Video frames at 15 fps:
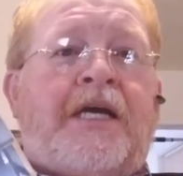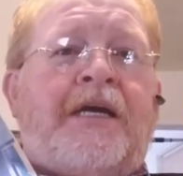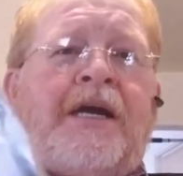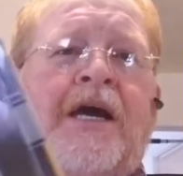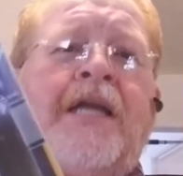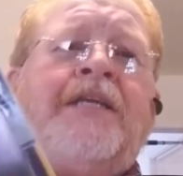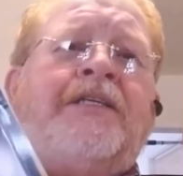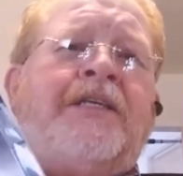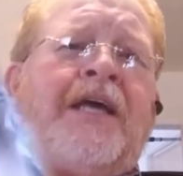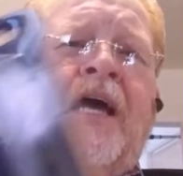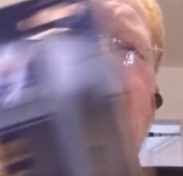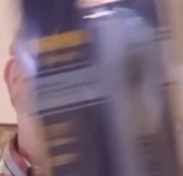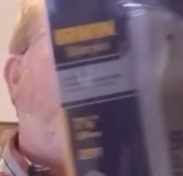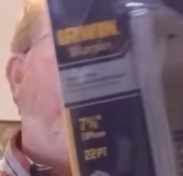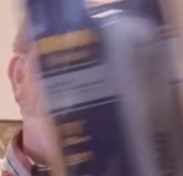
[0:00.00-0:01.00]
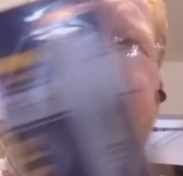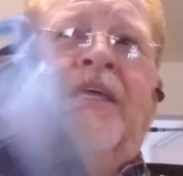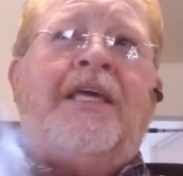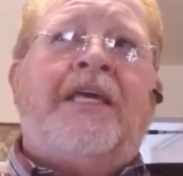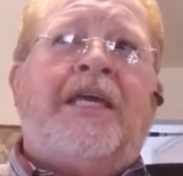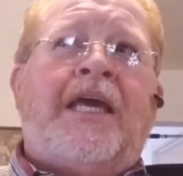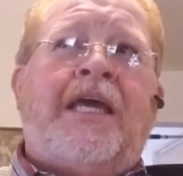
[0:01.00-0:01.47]
I
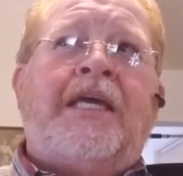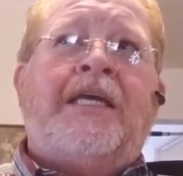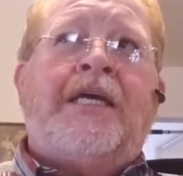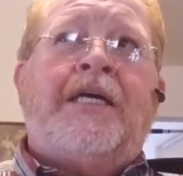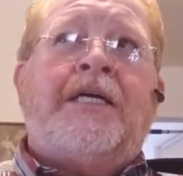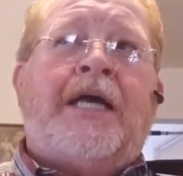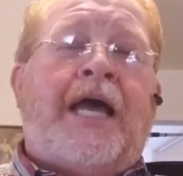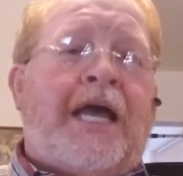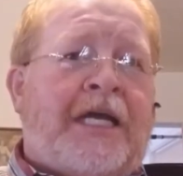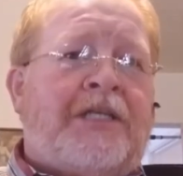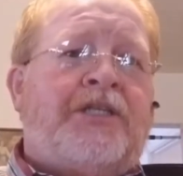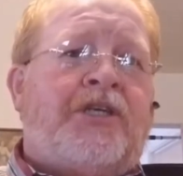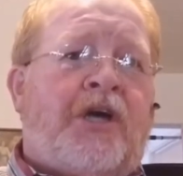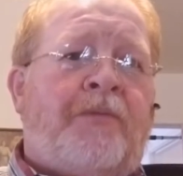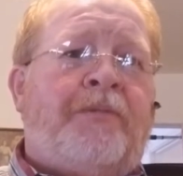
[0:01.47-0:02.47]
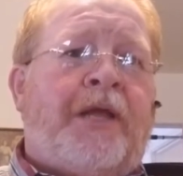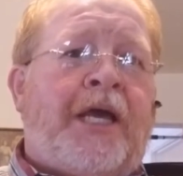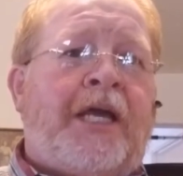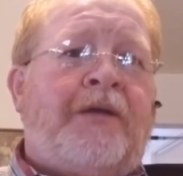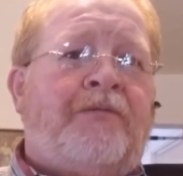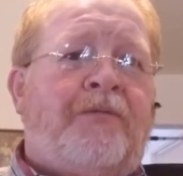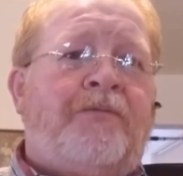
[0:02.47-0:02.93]
think a hacksaw
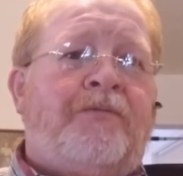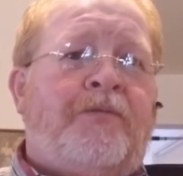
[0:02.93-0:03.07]
blade